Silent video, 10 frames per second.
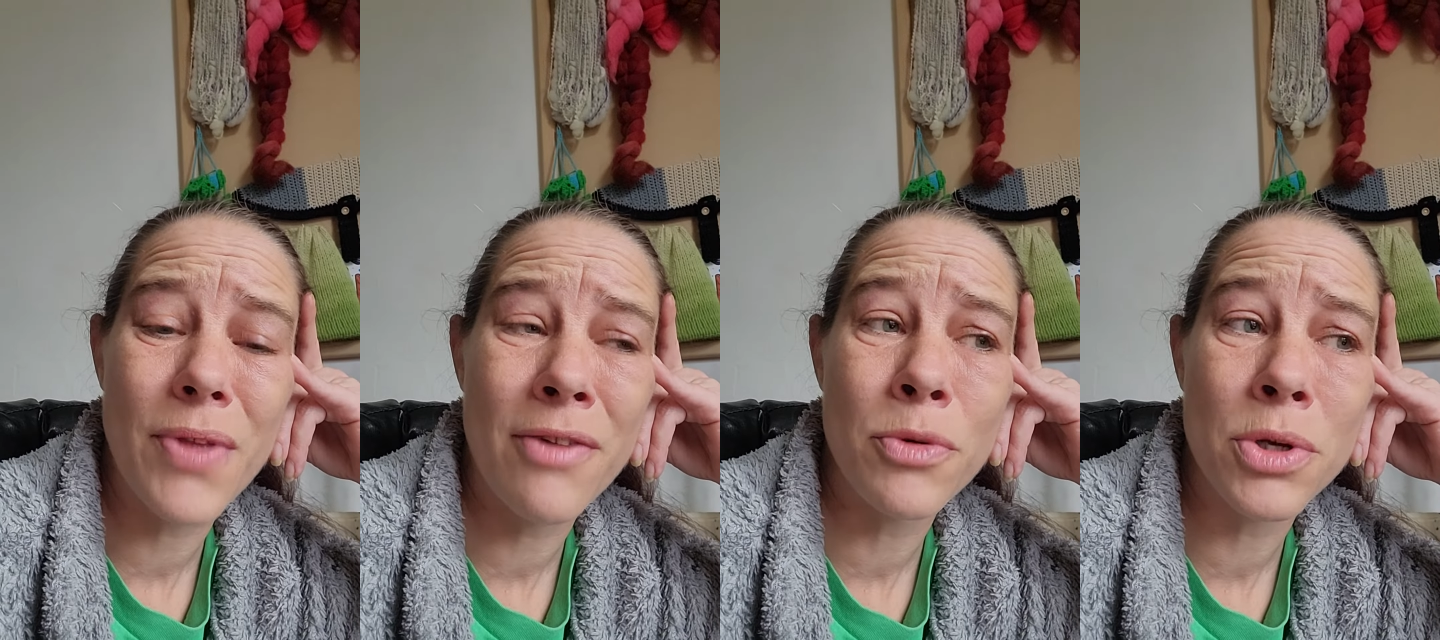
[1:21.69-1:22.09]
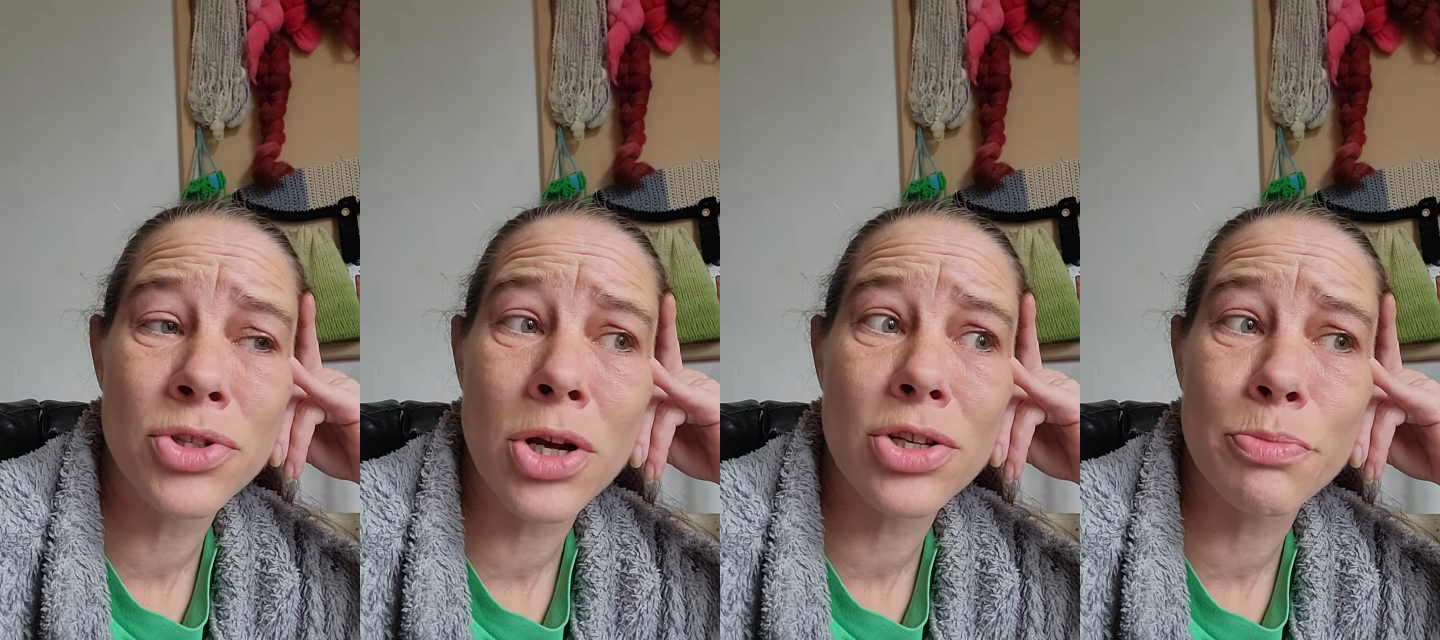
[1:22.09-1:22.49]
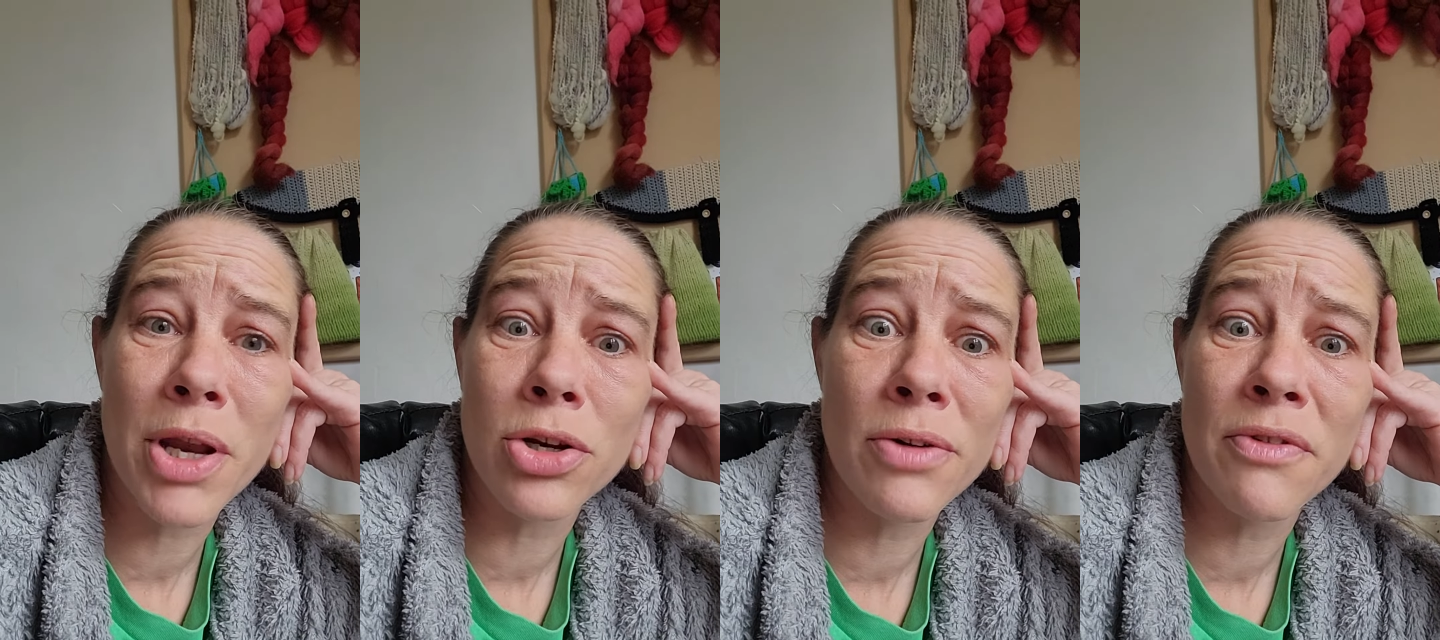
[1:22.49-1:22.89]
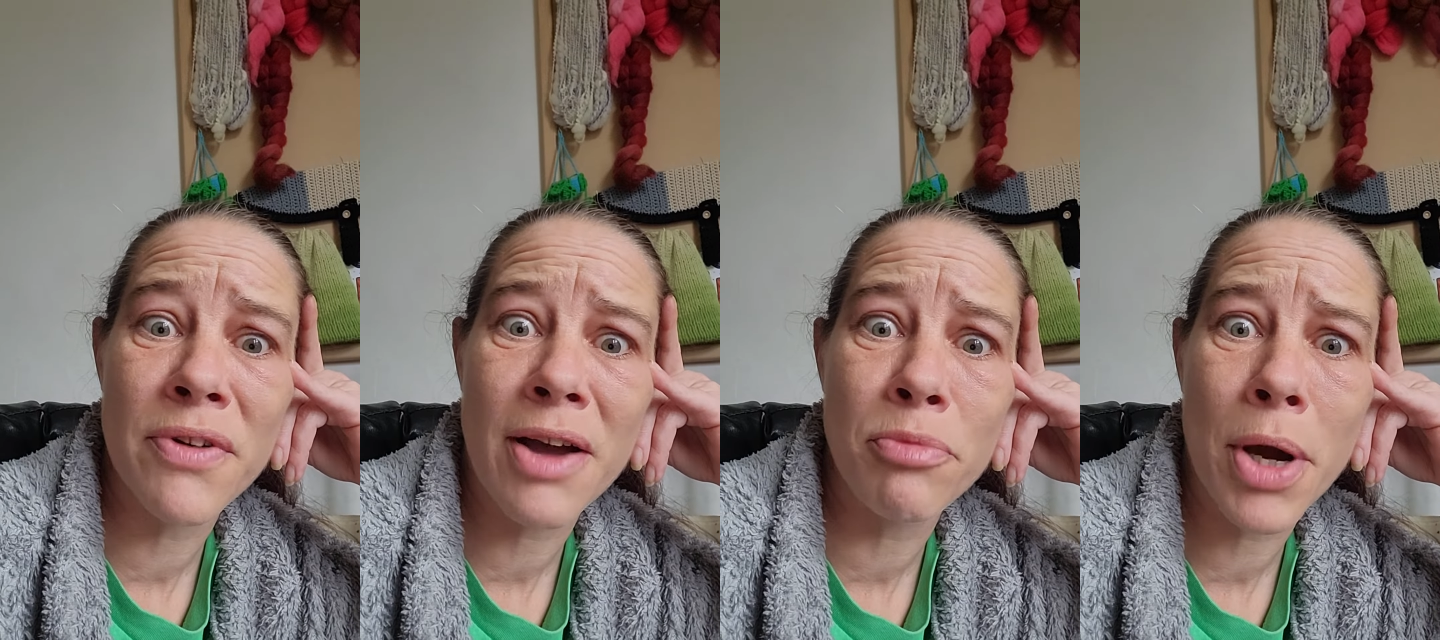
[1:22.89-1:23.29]
everyone's got to spend over
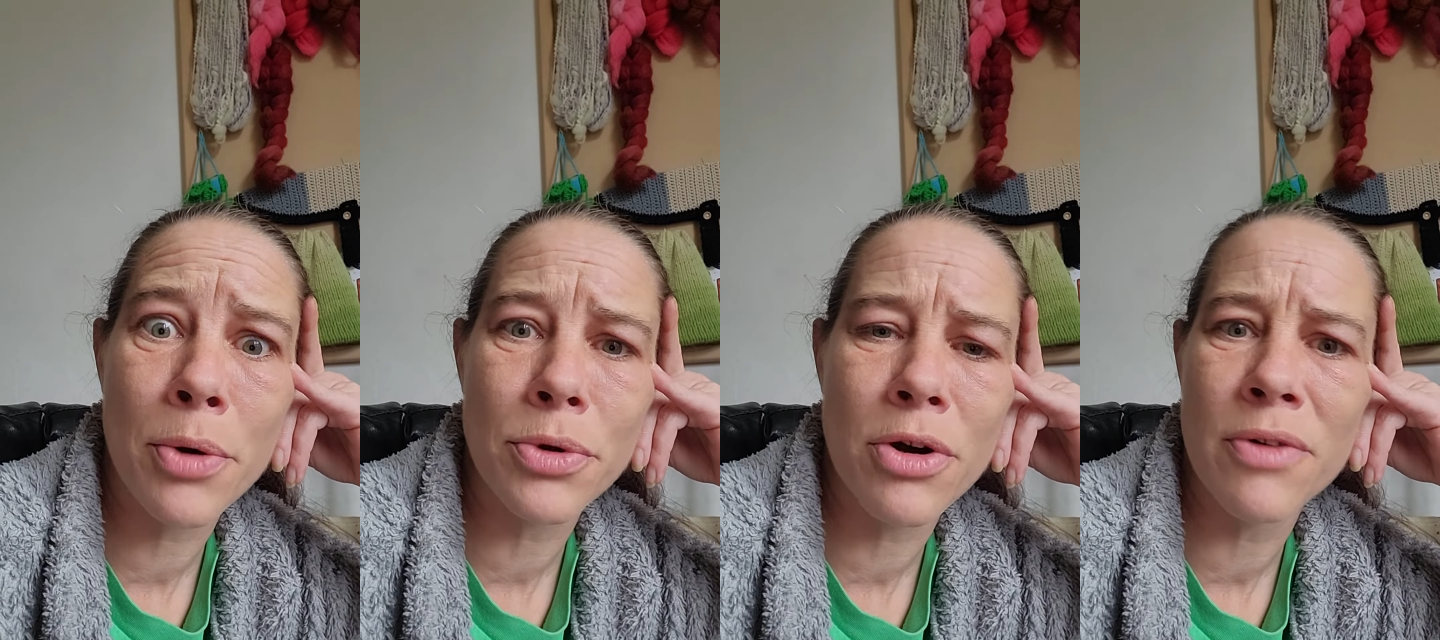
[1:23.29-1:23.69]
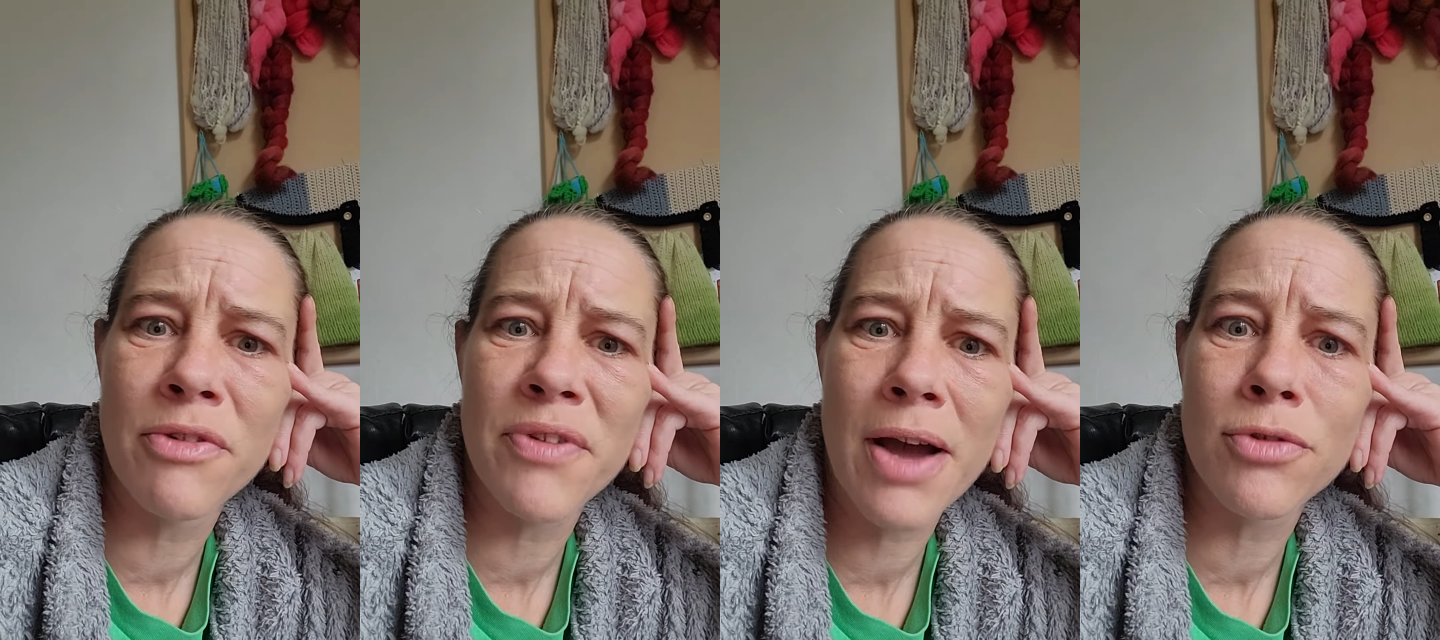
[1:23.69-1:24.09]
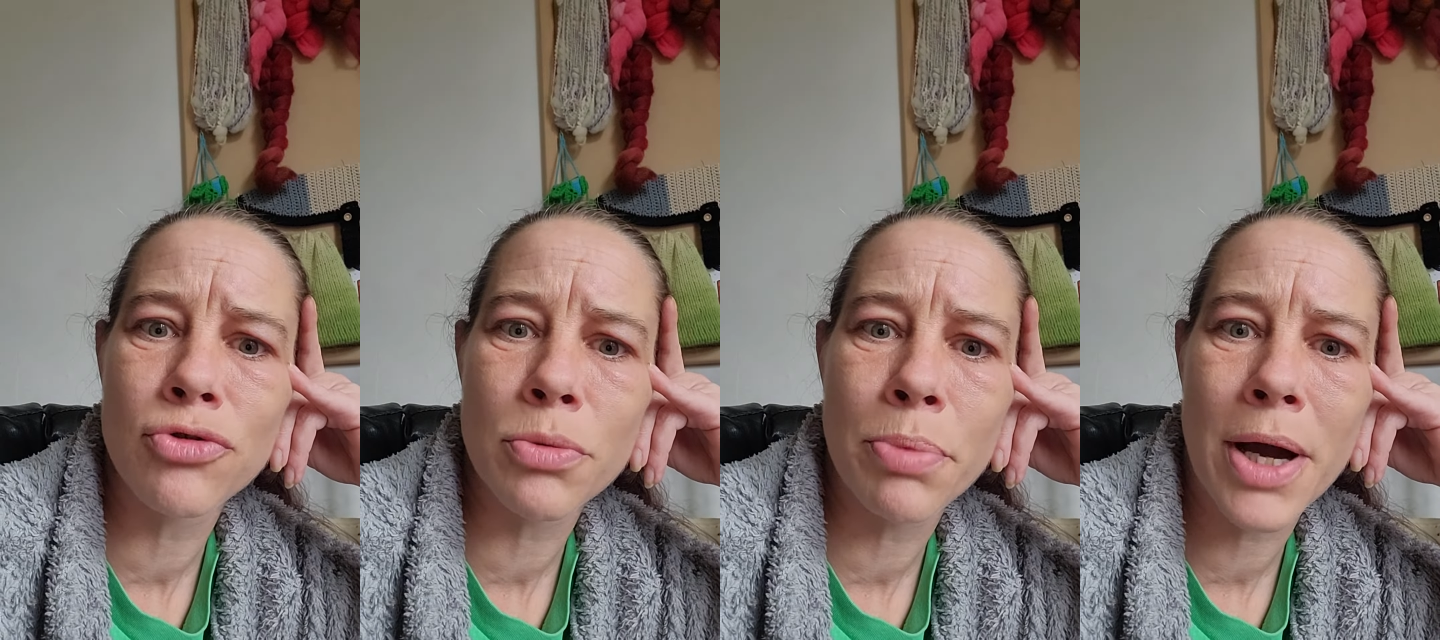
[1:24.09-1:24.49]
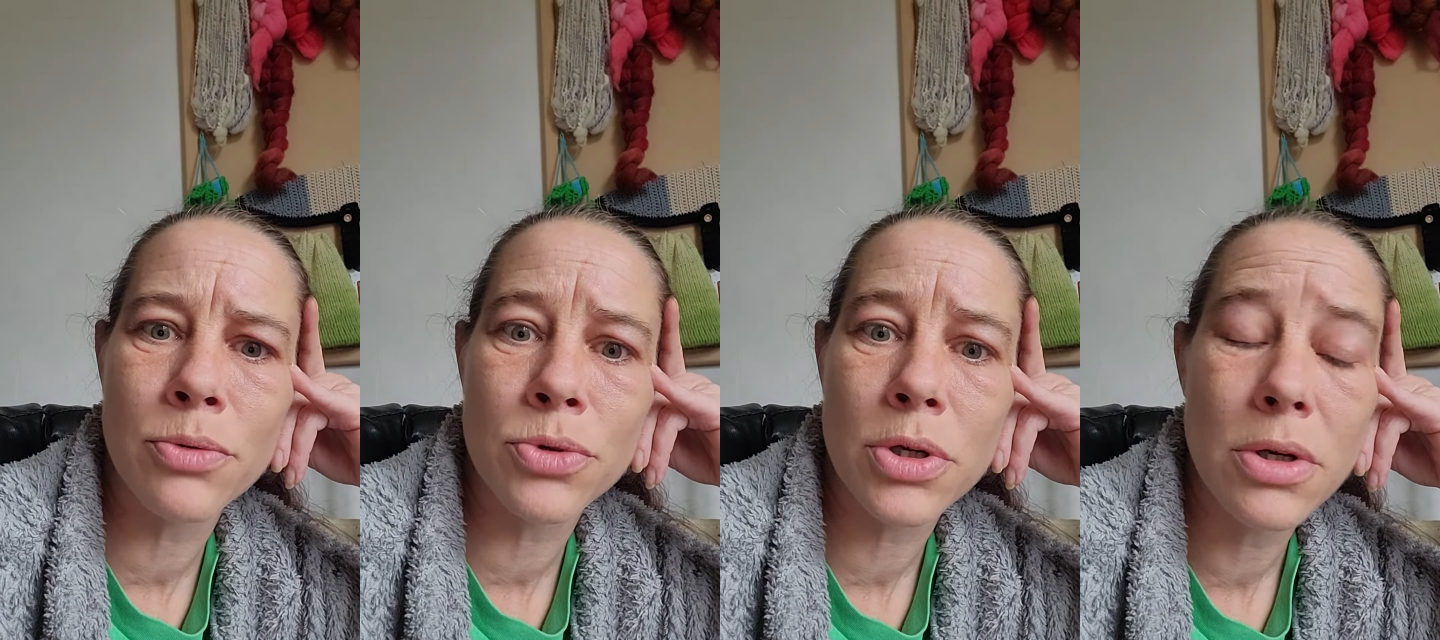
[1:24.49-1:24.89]
£5, over
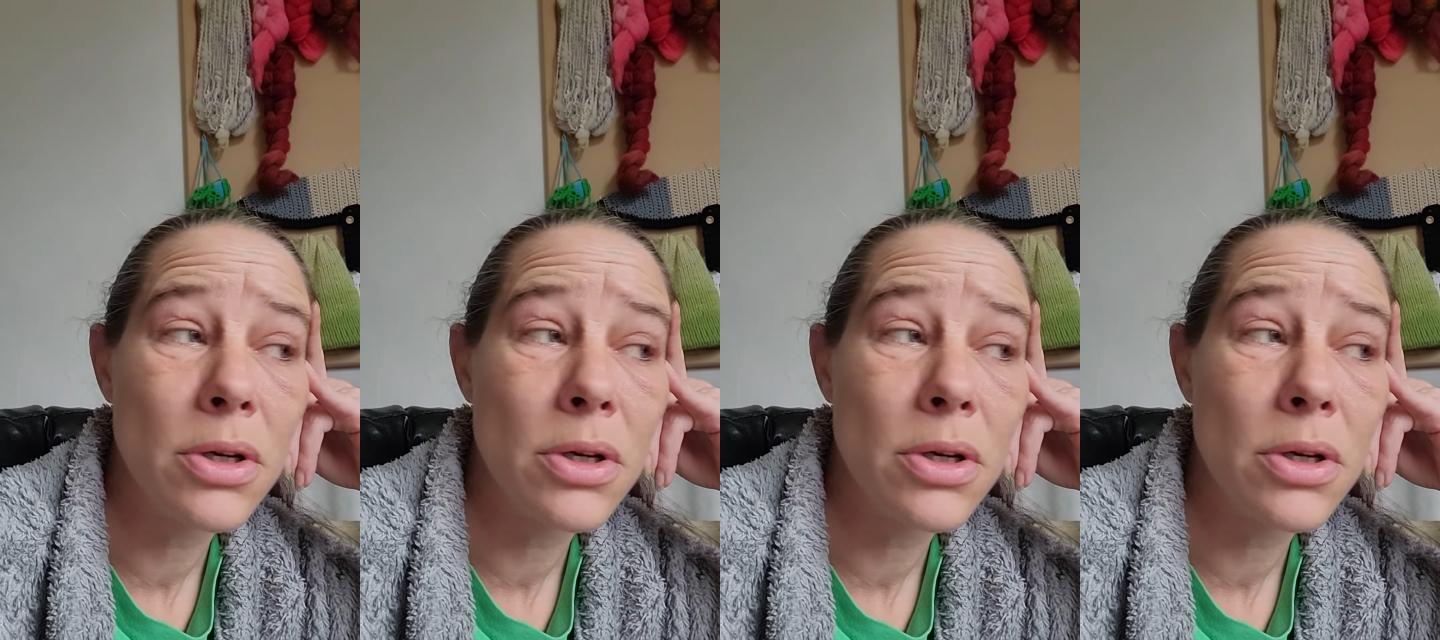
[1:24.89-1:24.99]
£500?